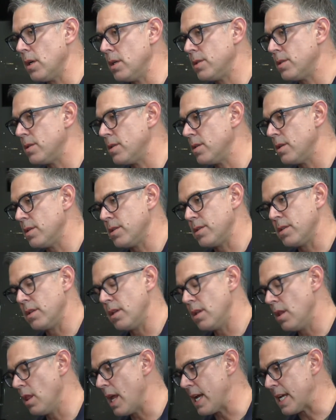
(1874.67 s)
It's just
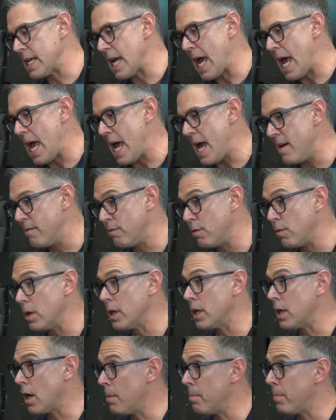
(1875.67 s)
like
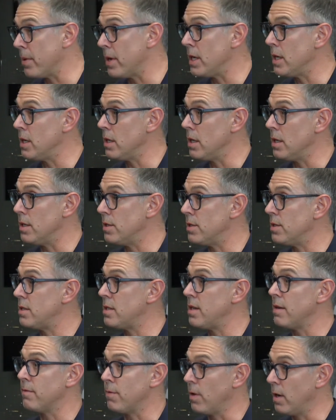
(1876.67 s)
every company is
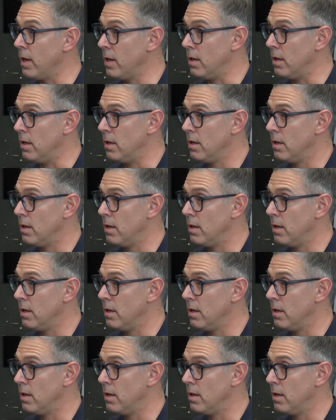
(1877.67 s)
different.